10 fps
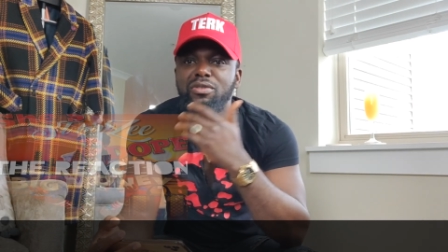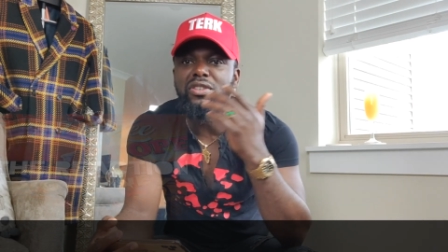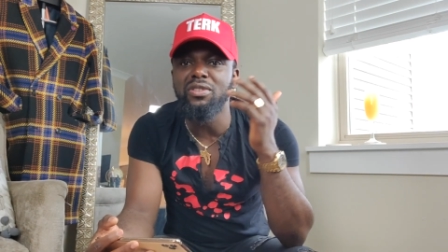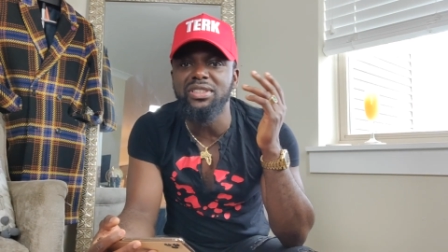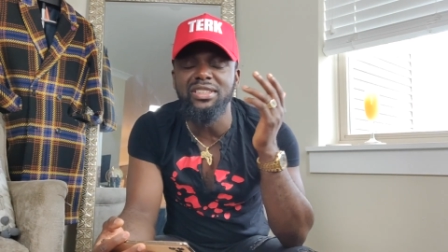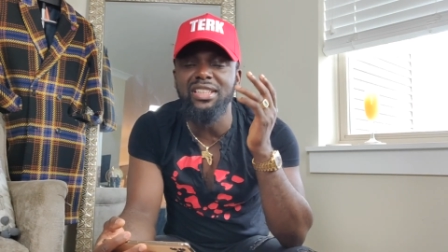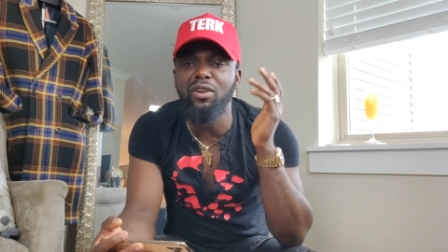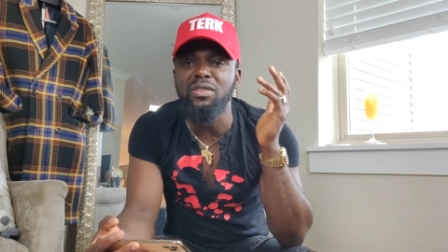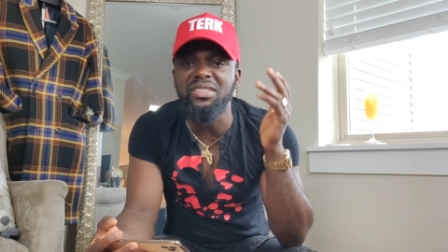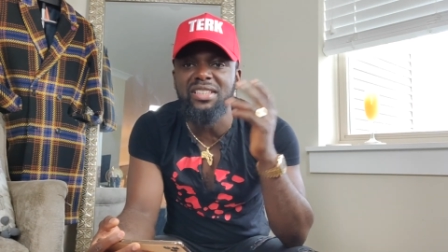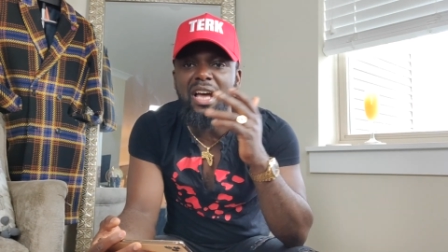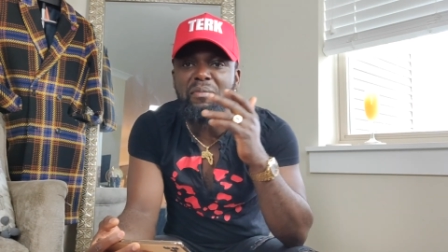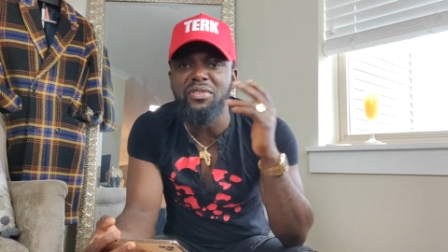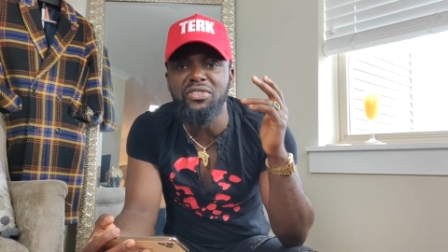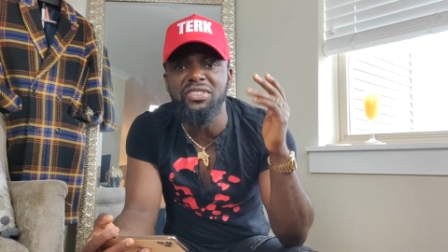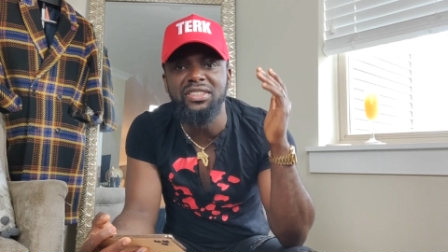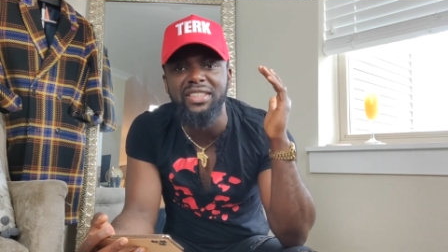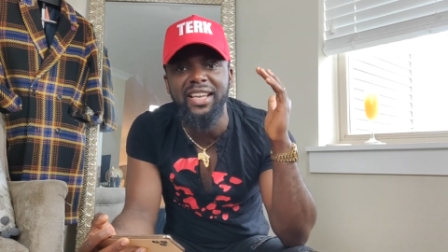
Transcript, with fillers: she won't go, she's not gonna stop until she